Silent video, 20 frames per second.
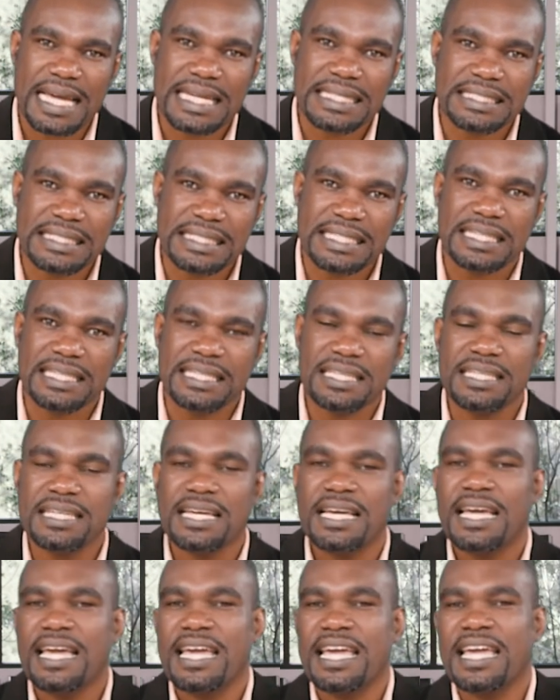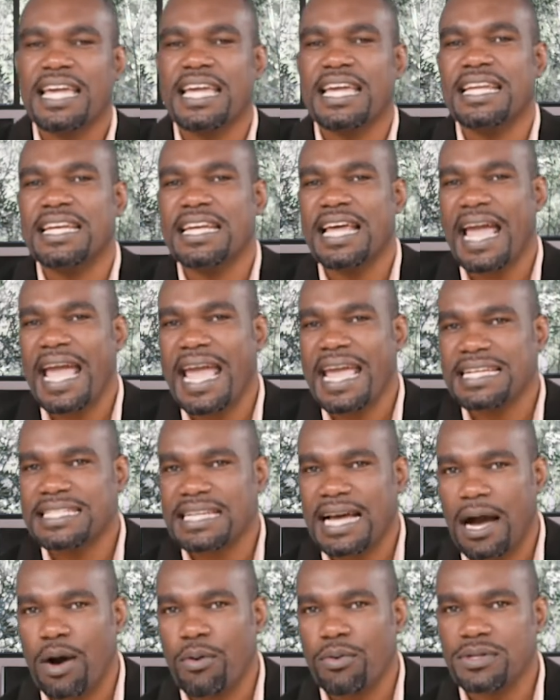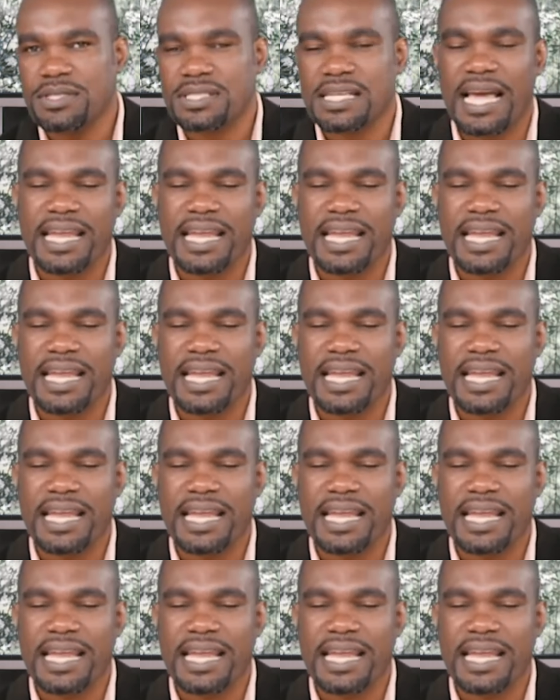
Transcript: and D in eight hours.